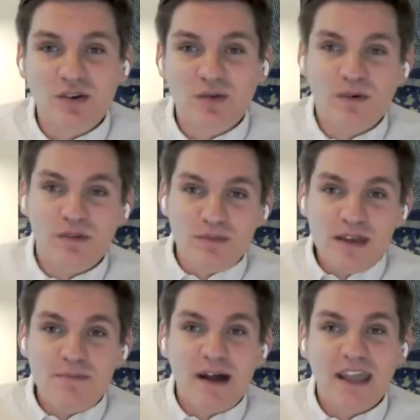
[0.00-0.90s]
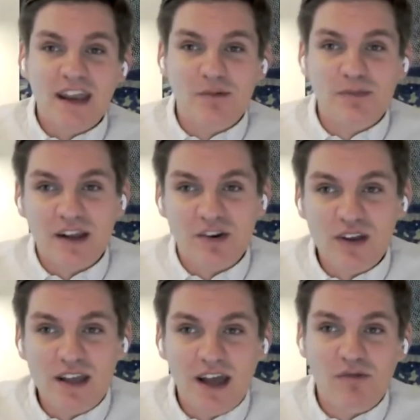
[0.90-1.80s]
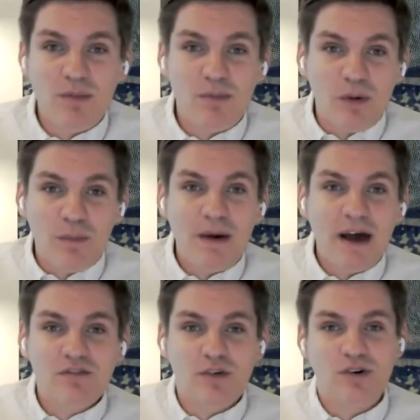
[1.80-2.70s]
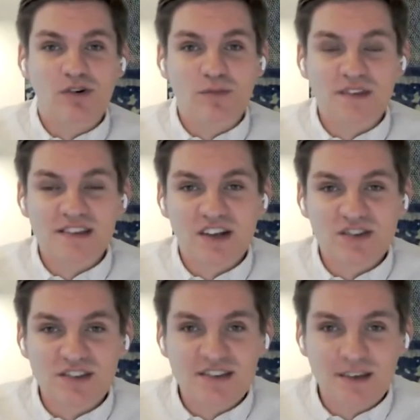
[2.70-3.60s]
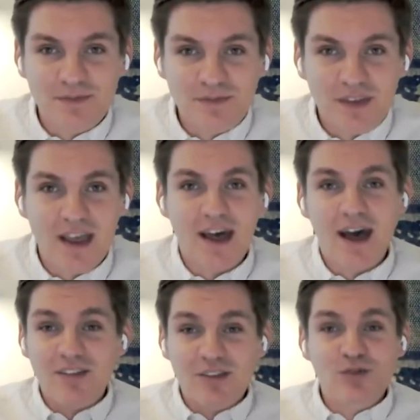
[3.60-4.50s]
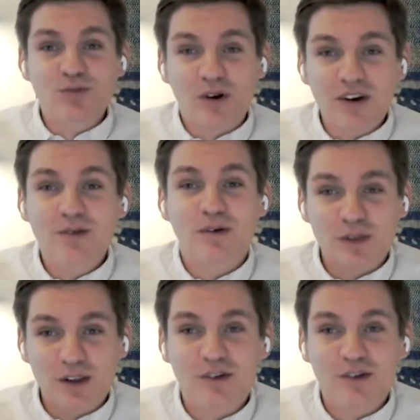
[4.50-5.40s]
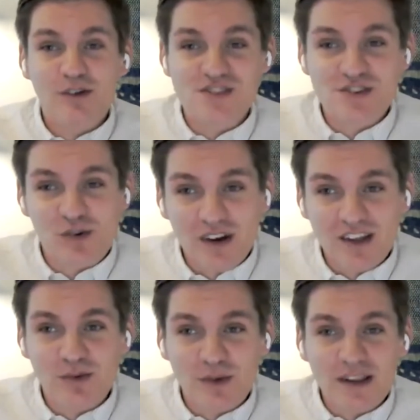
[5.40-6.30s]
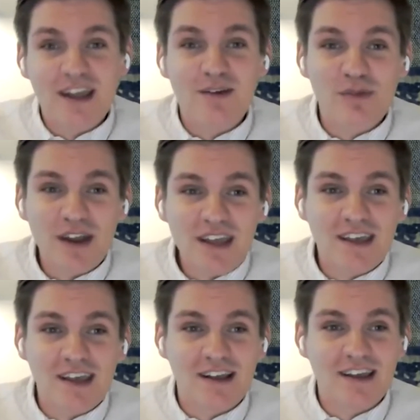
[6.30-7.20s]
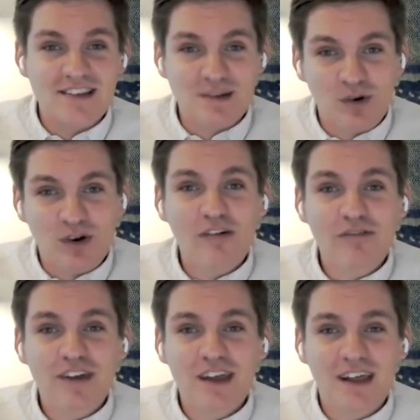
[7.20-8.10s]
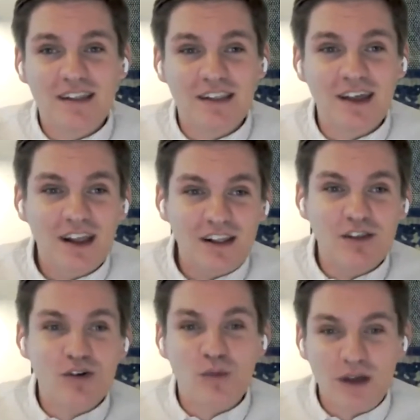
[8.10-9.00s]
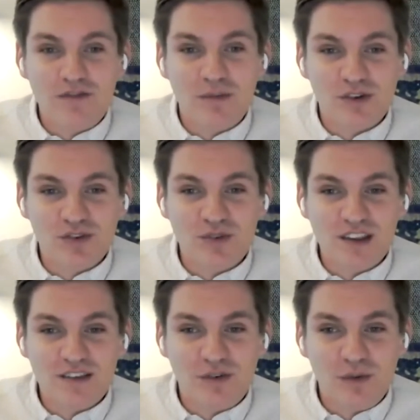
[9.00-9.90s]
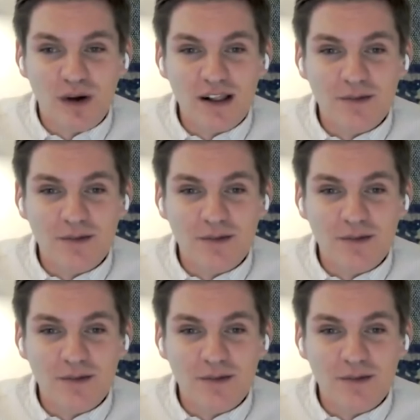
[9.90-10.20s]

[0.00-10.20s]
we will meet back here in plenary and report back from the group discussions. And don't worry, we will of course ensure that you will get a break and get some more coffee and look away from your screens for a while.